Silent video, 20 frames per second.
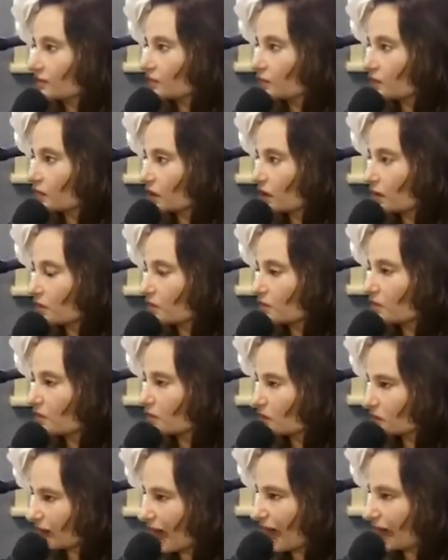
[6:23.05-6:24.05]
when I'm
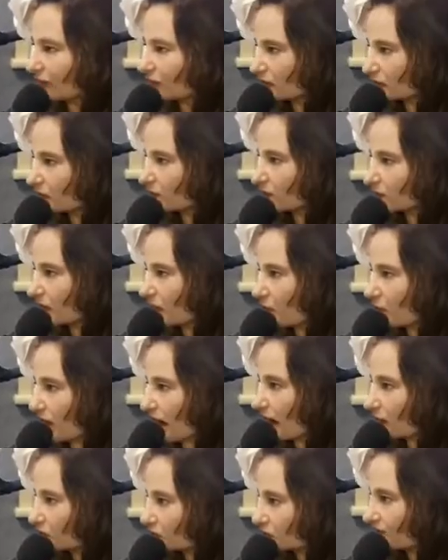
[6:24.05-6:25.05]
playing
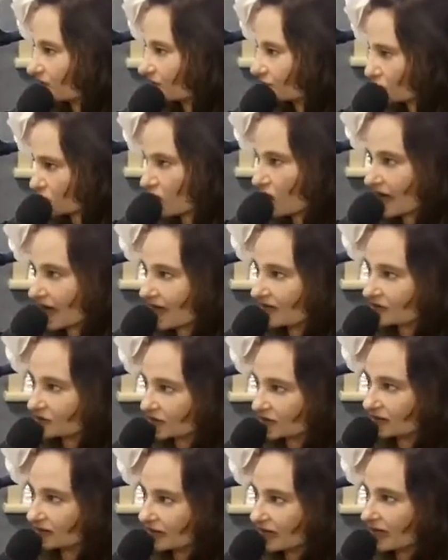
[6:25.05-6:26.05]
around with Dryandra.